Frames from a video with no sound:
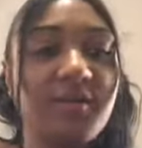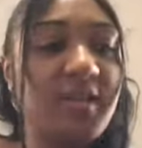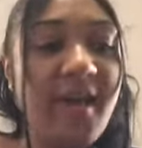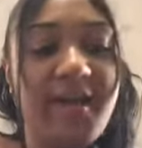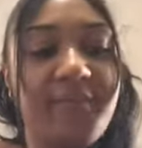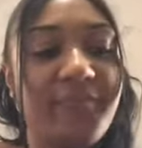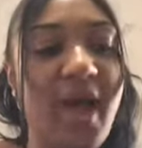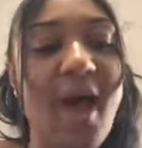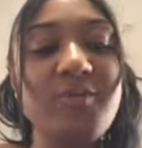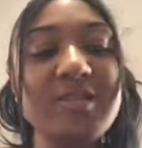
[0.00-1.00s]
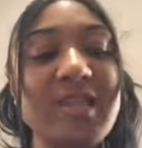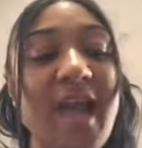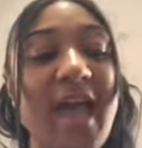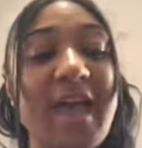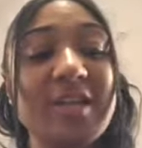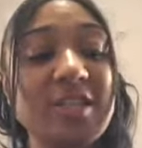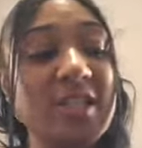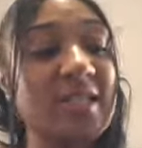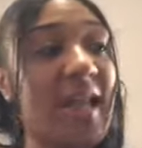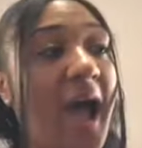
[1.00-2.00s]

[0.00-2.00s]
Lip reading: Like, I was not anxious.